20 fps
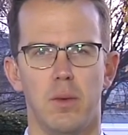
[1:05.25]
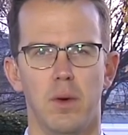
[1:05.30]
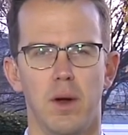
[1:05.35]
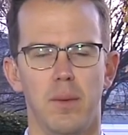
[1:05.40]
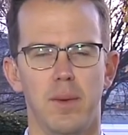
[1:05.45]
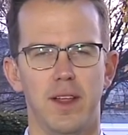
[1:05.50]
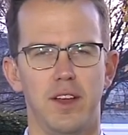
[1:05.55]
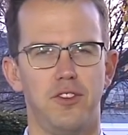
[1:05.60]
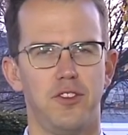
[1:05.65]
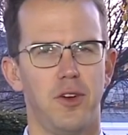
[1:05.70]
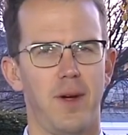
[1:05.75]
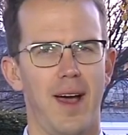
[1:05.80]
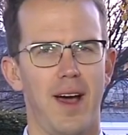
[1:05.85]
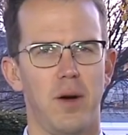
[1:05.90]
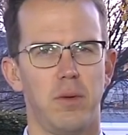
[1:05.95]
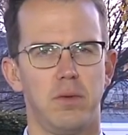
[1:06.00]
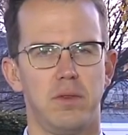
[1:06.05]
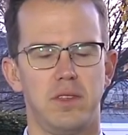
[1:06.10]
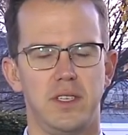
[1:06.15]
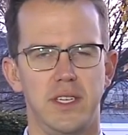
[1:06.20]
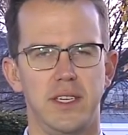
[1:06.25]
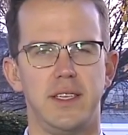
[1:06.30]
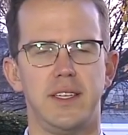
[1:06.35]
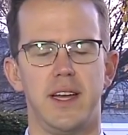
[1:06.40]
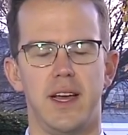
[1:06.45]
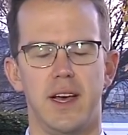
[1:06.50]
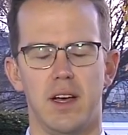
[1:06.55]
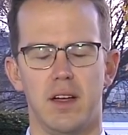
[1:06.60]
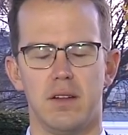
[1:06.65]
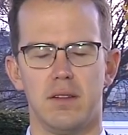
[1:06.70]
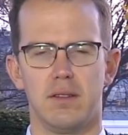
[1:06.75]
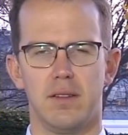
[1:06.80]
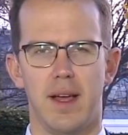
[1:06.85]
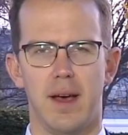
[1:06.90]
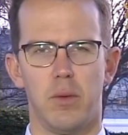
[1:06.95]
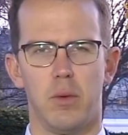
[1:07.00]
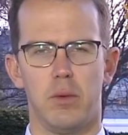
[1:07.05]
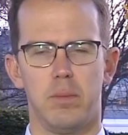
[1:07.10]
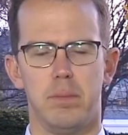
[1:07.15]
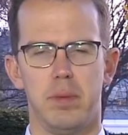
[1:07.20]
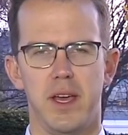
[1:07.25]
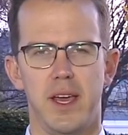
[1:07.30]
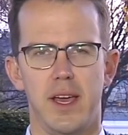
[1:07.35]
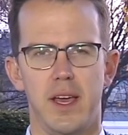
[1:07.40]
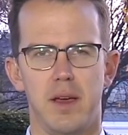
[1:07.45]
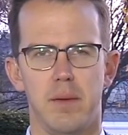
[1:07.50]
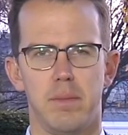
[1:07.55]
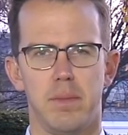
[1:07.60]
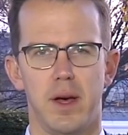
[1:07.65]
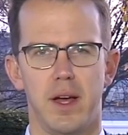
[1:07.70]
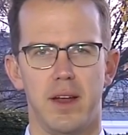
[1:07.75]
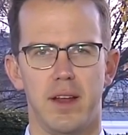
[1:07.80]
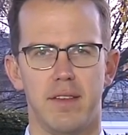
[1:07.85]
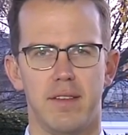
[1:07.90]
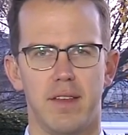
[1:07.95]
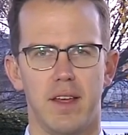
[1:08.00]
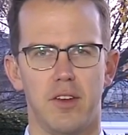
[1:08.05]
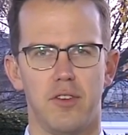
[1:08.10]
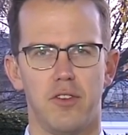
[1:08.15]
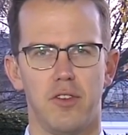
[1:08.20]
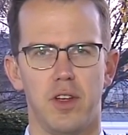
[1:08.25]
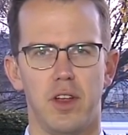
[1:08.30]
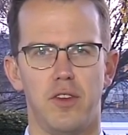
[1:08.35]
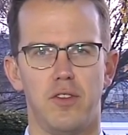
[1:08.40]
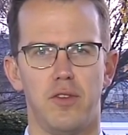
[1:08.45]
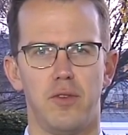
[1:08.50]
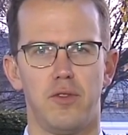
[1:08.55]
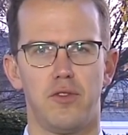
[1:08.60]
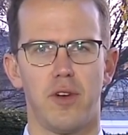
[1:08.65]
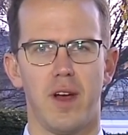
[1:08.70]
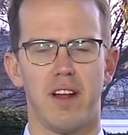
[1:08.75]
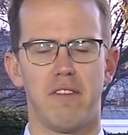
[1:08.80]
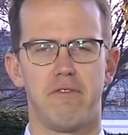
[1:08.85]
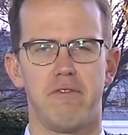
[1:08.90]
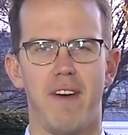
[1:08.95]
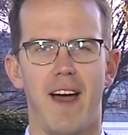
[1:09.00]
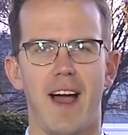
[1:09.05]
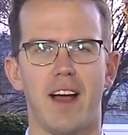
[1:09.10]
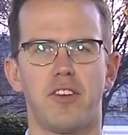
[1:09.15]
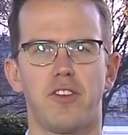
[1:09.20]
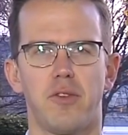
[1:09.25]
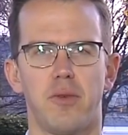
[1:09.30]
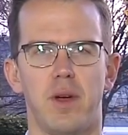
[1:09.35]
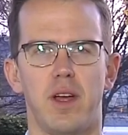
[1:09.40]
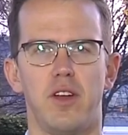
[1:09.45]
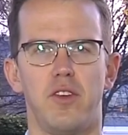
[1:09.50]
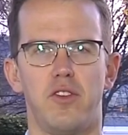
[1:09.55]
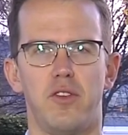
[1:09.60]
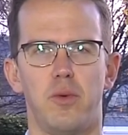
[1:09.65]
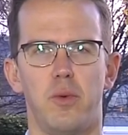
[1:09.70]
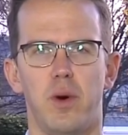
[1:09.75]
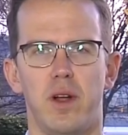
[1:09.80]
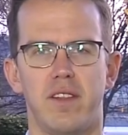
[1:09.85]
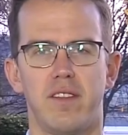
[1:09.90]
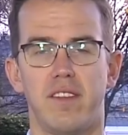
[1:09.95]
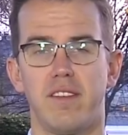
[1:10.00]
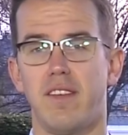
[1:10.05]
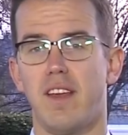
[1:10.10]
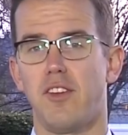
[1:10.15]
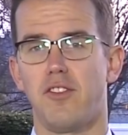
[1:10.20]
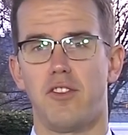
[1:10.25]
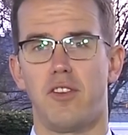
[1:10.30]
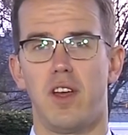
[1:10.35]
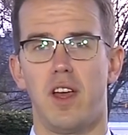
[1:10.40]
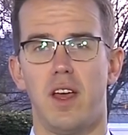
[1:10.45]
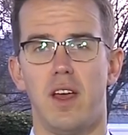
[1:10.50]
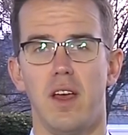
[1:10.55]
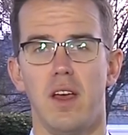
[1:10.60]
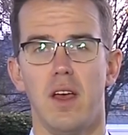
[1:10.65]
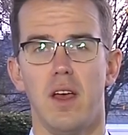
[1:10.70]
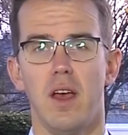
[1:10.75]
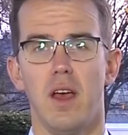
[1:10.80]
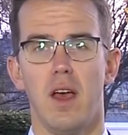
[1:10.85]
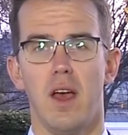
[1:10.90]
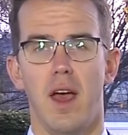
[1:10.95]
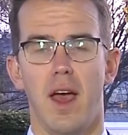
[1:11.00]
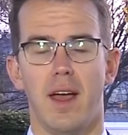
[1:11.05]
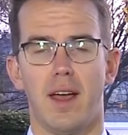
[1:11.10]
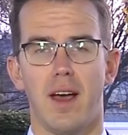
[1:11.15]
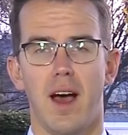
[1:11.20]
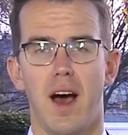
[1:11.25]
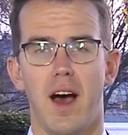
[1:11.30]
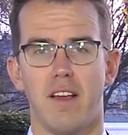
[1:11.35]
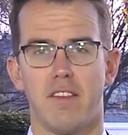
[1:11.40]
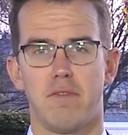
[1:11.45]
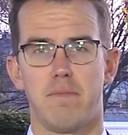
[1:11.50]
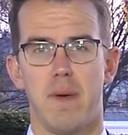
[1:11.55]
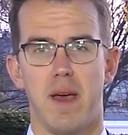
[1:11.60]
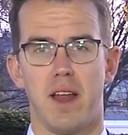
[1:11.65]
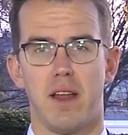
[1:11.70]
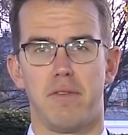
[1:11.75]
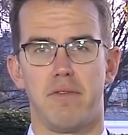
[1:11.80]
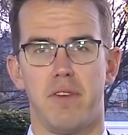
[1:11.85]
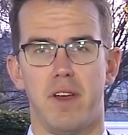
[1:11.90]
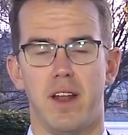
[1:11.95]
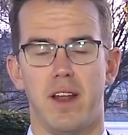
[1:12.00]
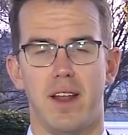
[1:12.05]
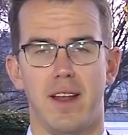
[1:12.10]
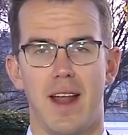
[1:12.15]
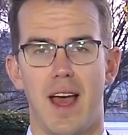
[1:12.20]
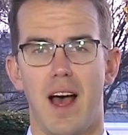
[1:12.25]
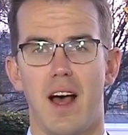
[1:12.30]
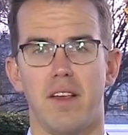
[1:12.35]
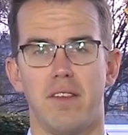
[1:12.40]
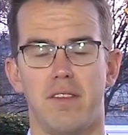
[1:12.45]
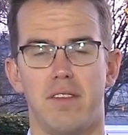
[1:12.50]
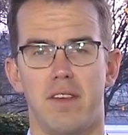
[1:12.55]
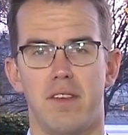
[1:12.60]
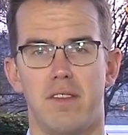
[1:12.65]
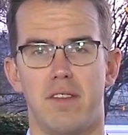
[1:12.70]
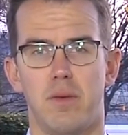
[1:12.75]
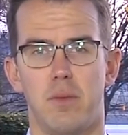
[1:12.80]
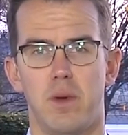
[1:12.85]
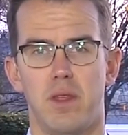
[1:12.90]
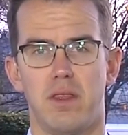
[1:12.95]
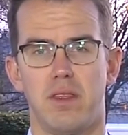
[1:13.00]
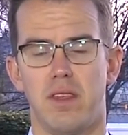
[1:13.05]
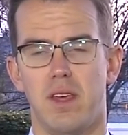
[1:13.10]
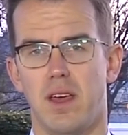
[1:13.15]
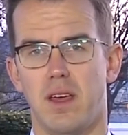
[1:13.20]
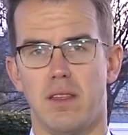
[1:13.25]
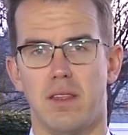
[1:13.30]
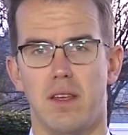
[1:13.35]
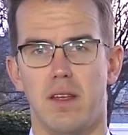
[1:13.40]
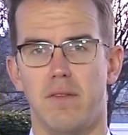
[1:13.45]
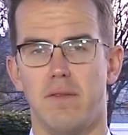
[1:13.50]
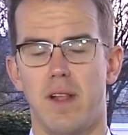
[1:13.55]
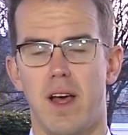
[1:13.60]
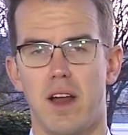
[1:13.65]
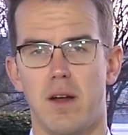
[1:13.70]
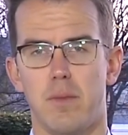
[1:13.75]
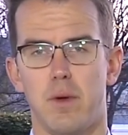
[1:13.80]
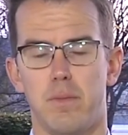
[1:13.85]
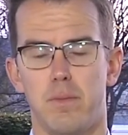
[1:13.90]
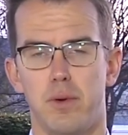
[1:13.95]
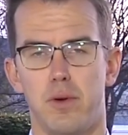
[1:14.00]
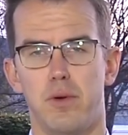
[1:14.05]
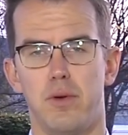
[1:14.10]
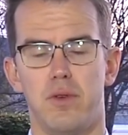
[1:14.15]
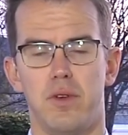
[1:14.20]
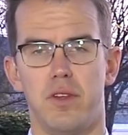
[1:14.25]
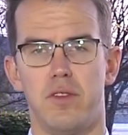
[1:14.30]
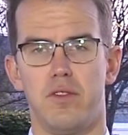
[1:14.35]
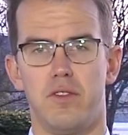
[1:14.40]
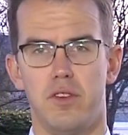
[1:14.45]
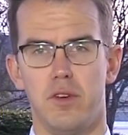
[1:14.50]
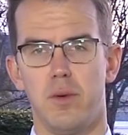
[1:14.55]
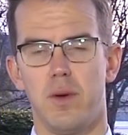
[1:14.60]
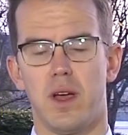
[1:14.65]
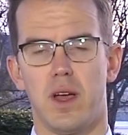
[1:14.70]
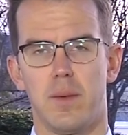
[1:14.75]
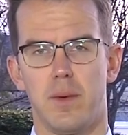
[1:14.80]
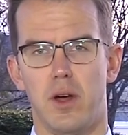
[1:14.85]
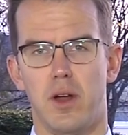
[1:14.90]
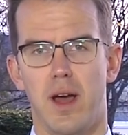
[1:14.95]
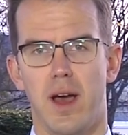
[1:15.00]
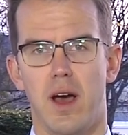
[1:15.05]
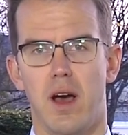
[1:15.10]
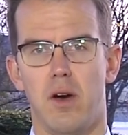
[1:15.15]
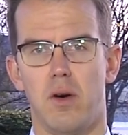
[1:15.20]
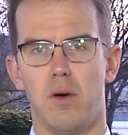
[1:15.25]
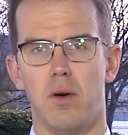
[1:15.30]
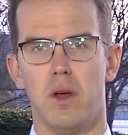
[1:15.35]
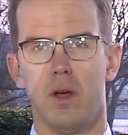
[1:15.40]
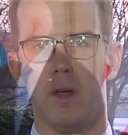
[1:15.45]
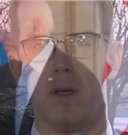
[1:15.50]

We're not really sure how detailed that will be, but essentially to try to factor into what is essentially a cost-benefit analysis that we think that Vladimir Putin is doing about how,